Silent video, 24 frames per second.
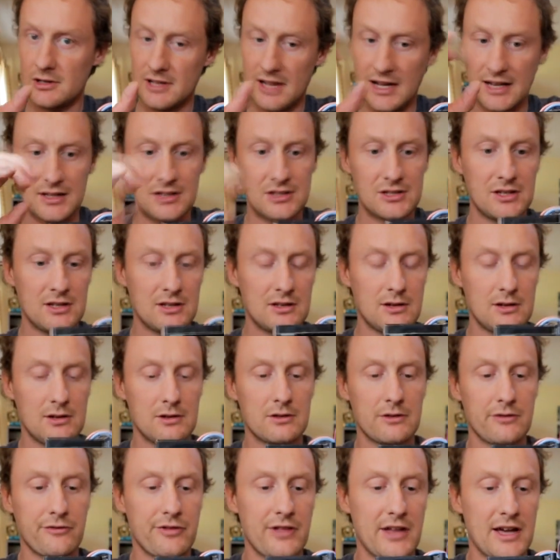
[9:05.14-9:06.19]
tendency to
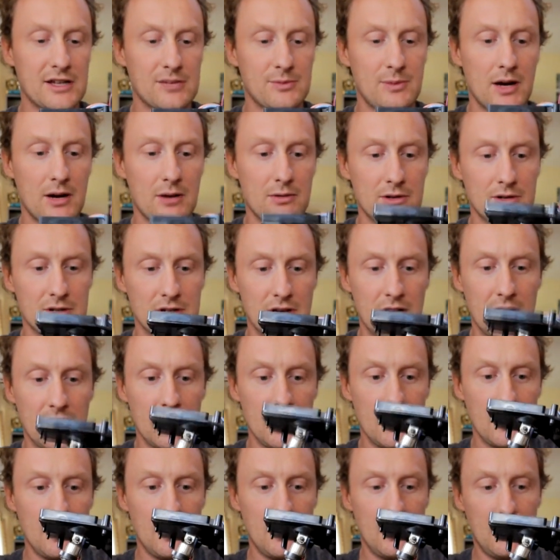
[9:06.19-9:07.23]
flex backwards.
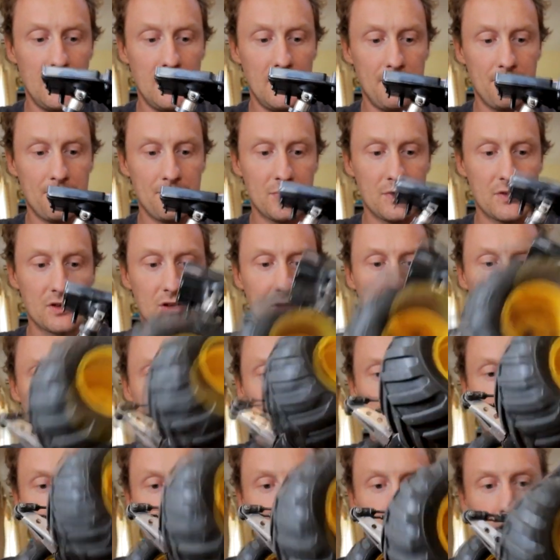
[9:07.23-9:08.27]
It's a lot
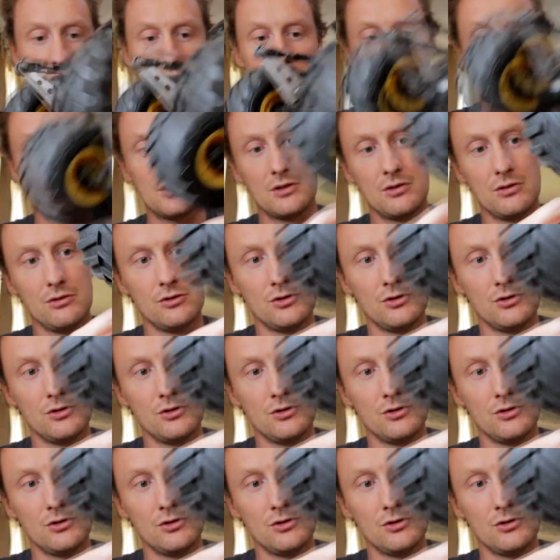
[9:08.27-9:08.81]
better than having